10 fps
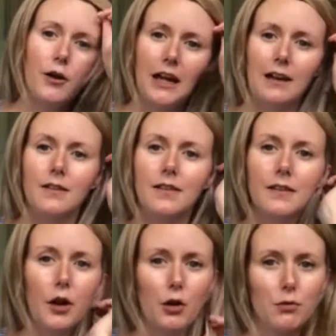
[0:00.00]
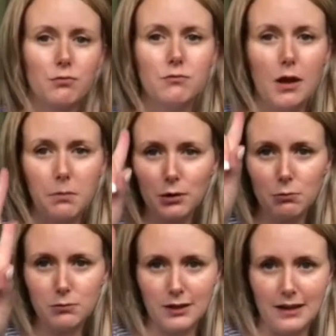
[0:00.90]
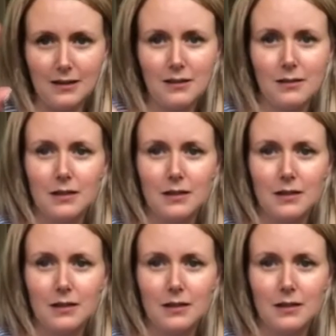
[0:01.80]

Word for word: Okay, so number one